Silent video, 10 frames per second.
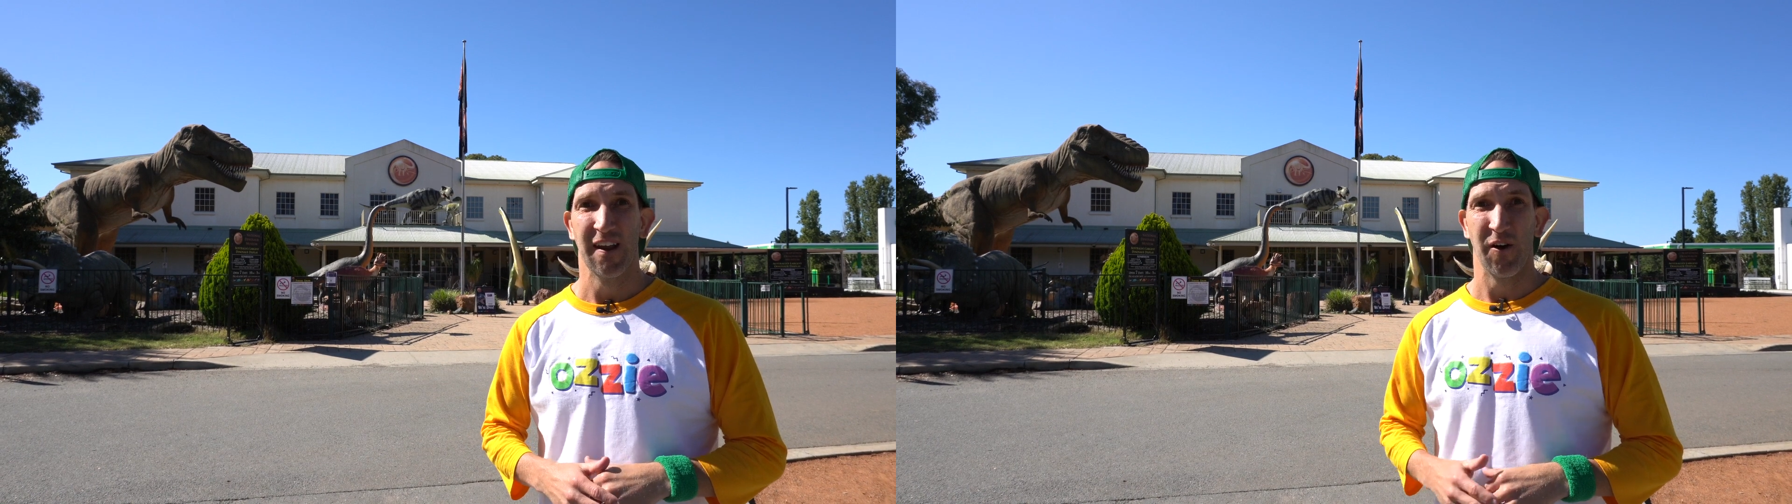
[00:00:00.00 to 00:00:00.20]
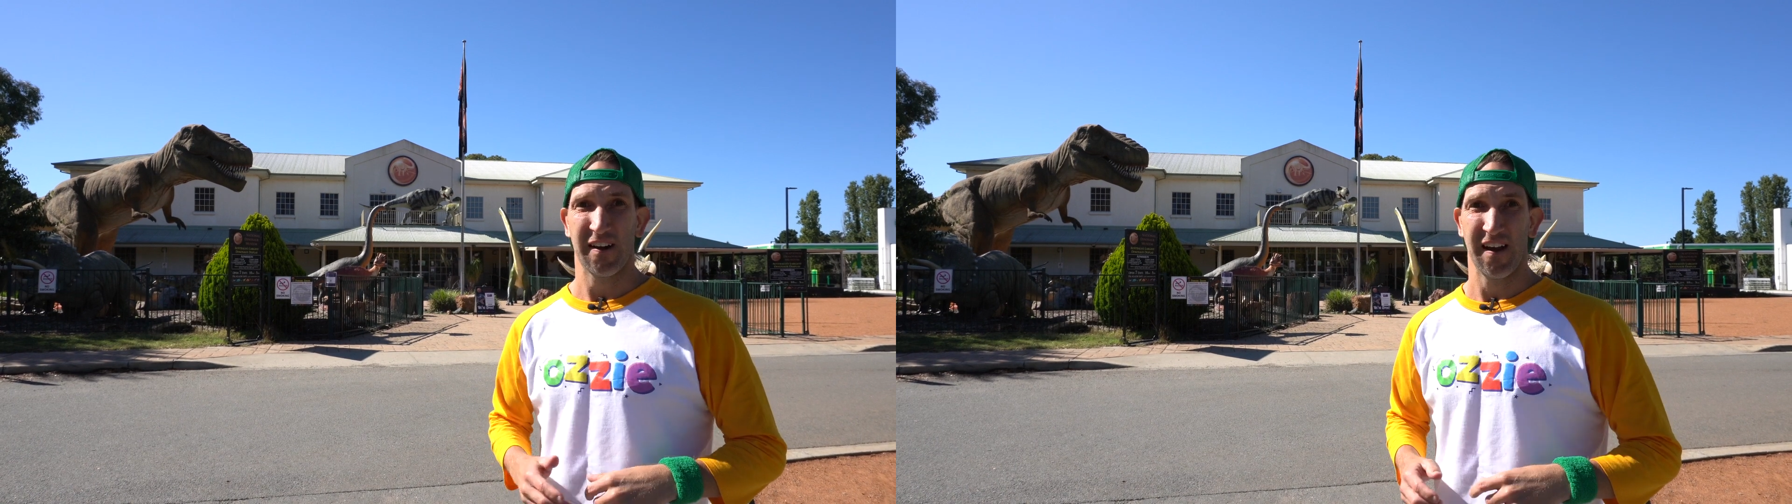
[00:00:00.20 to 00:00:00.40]

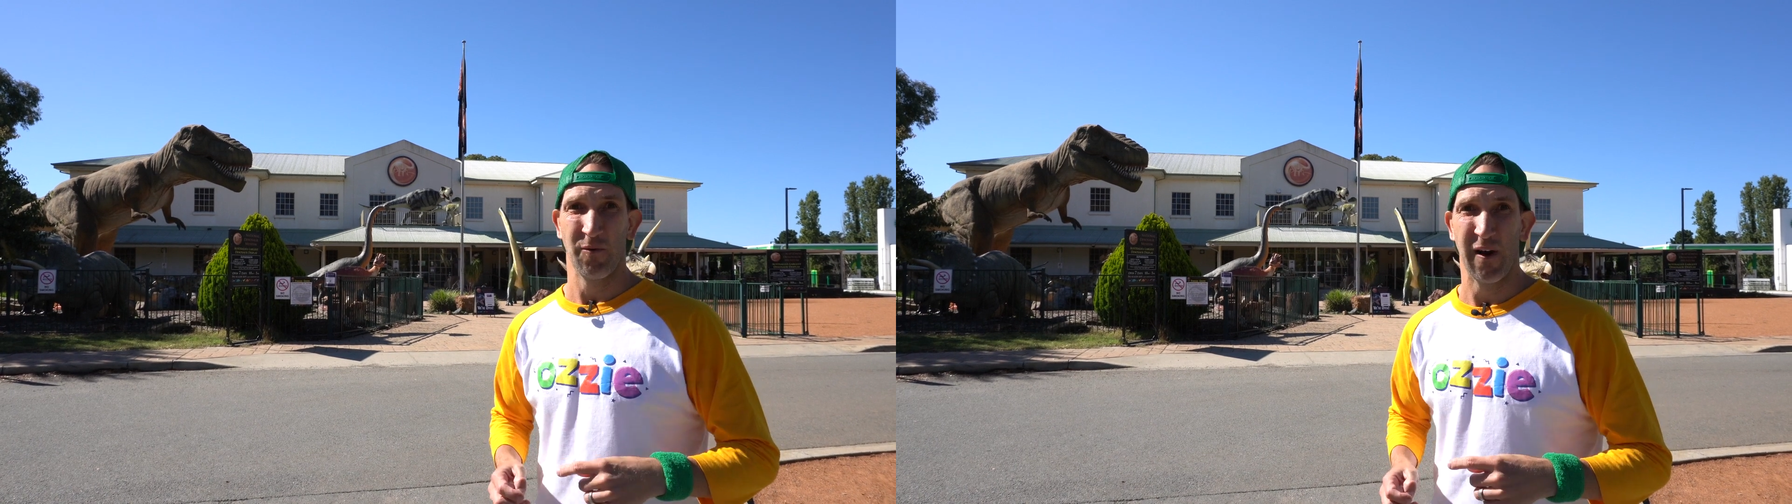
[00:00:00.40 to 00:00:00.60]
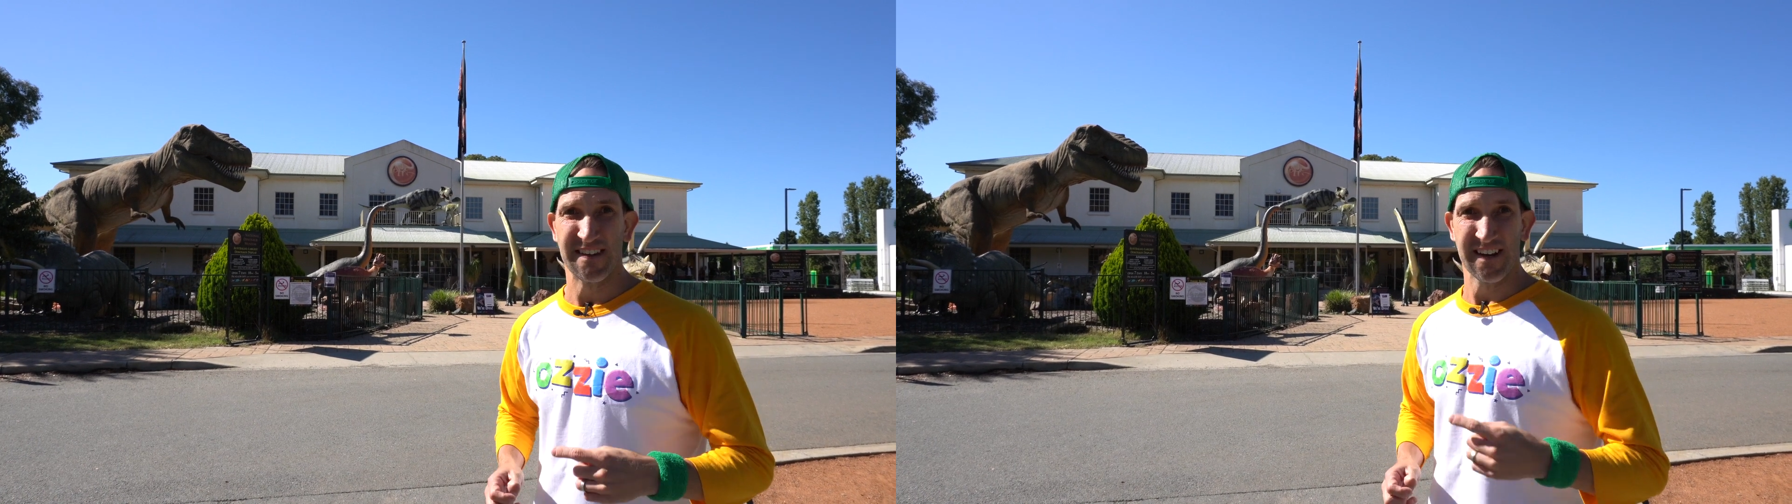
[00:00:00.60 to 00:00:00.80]
Now I
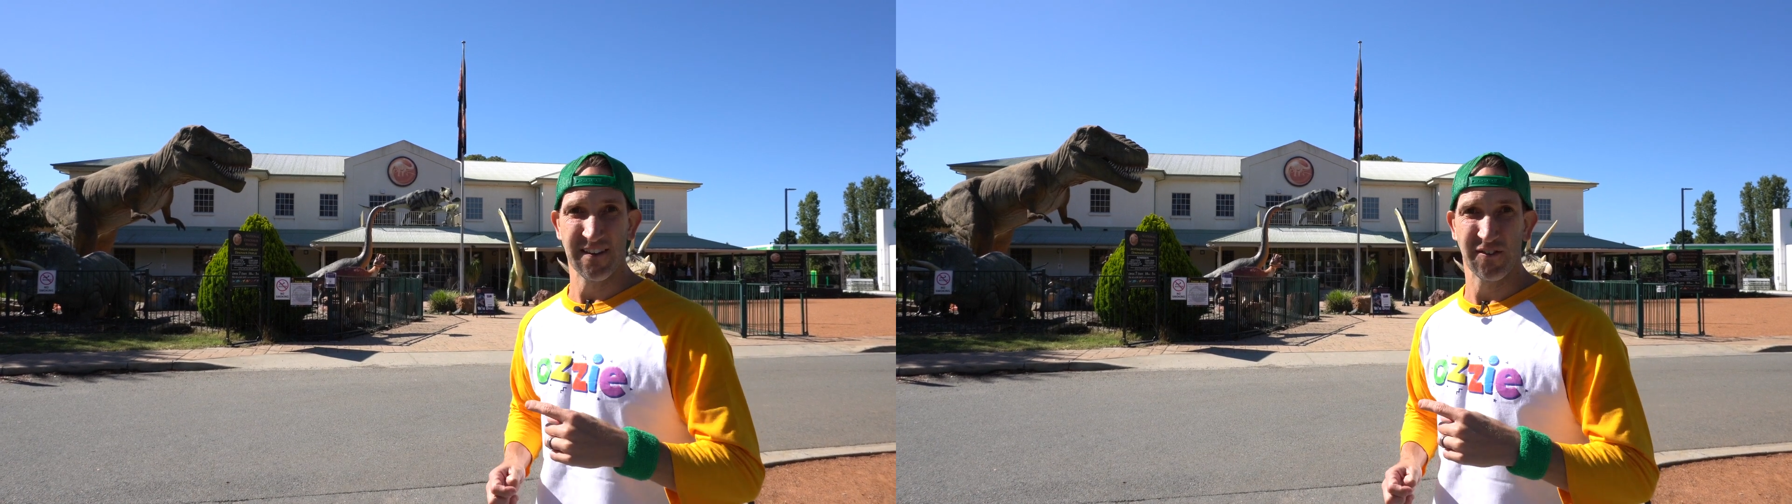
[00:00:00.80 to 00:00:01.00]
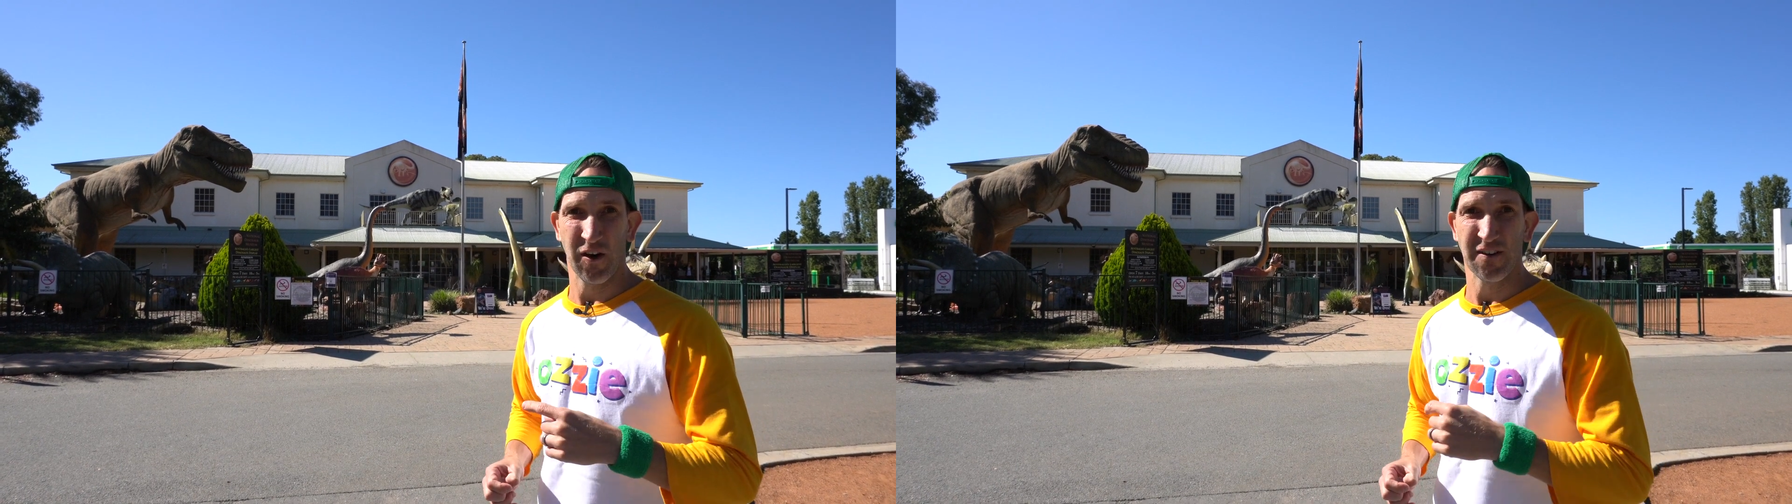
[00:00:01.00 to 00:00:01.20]
can't wait to
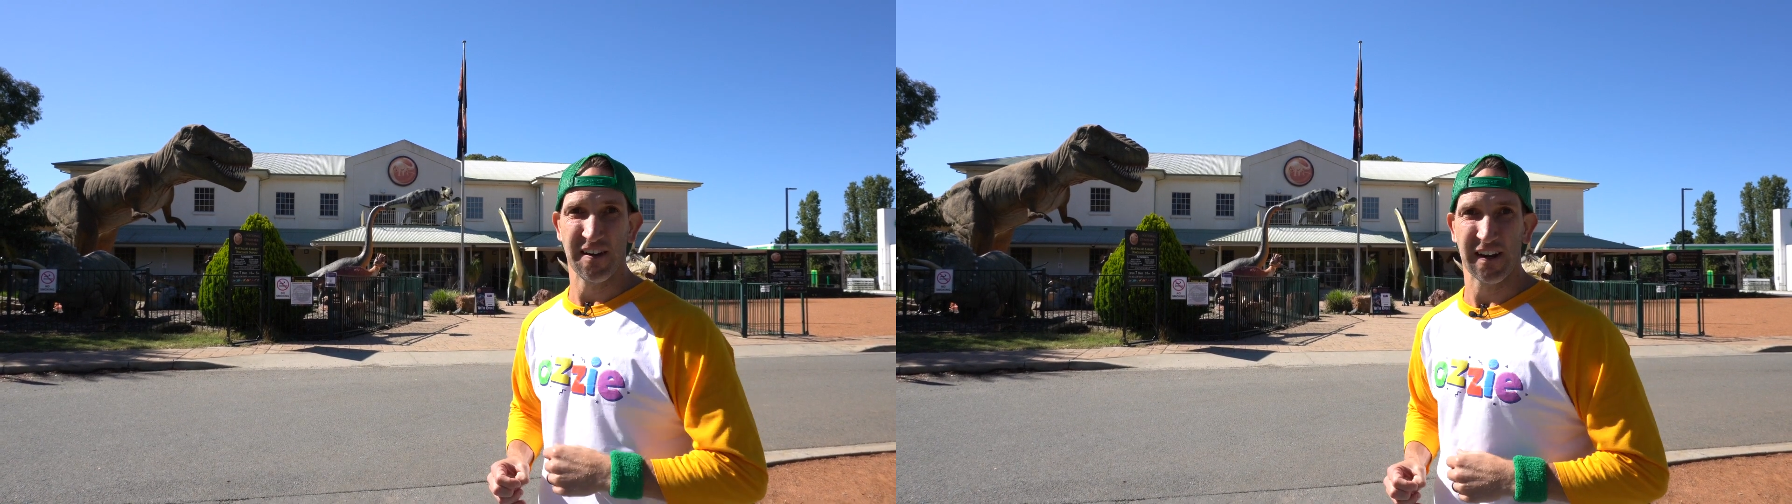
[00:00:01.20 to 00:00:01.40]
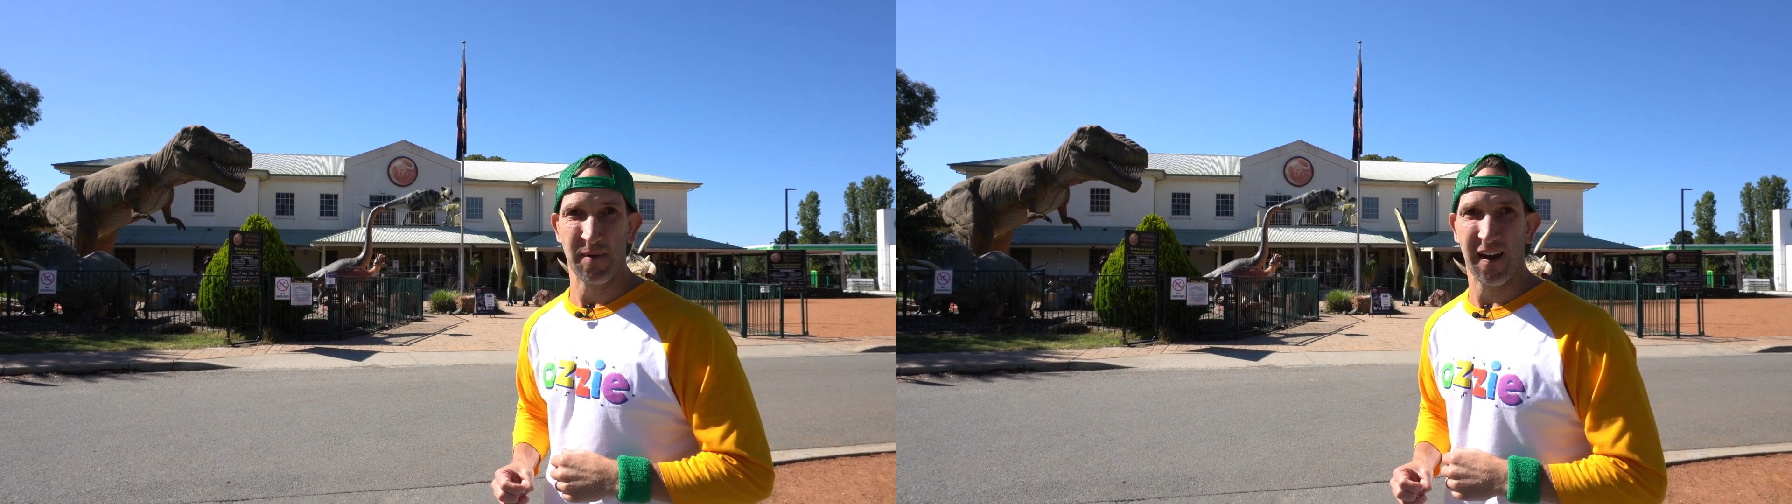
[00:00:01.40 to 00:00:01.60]
get inside and
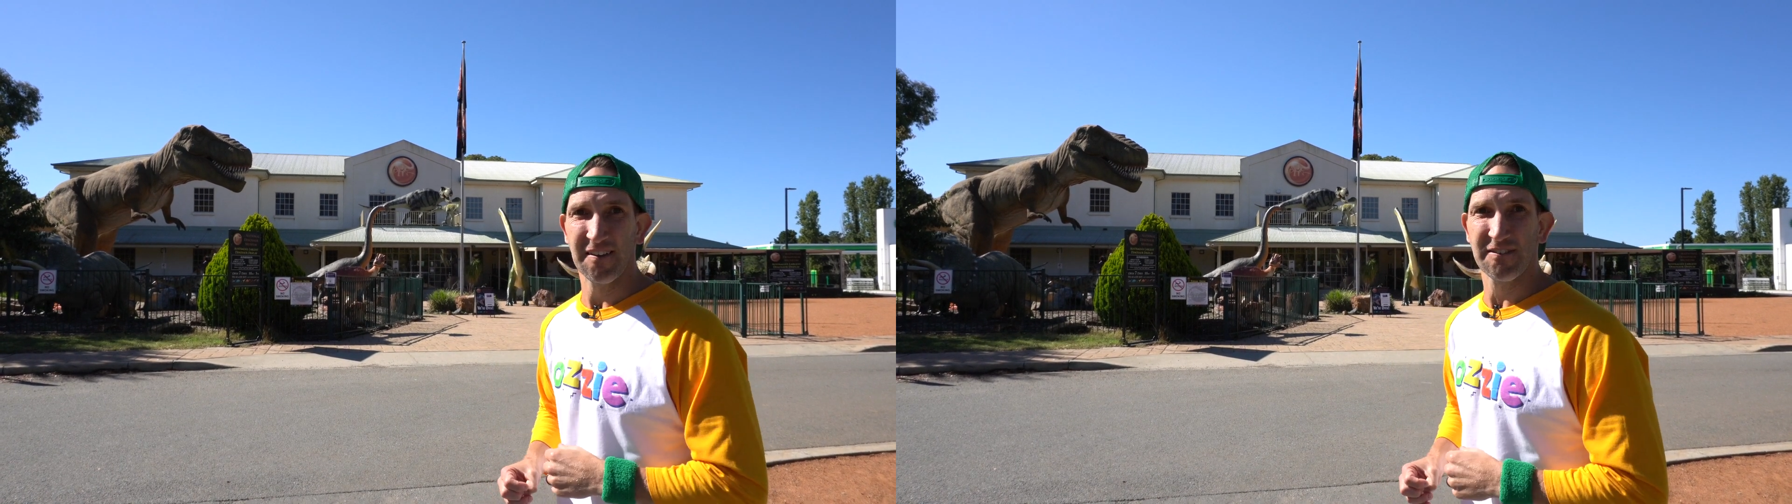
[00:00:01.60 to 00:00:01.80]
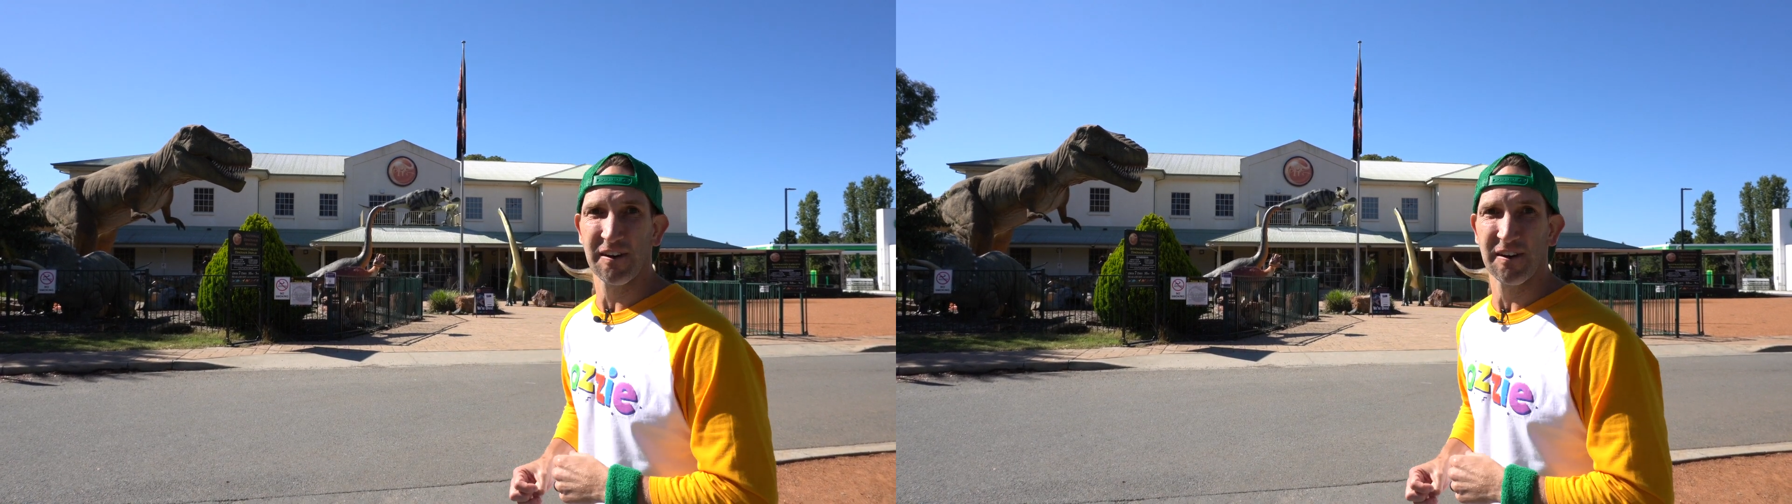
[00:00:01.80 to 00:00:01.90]
check them out.